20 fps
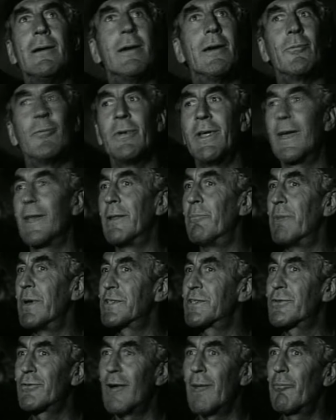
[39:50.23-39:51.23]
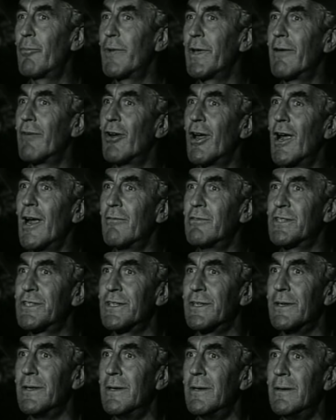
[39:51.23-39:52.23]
And we had the best crop we ever harvested.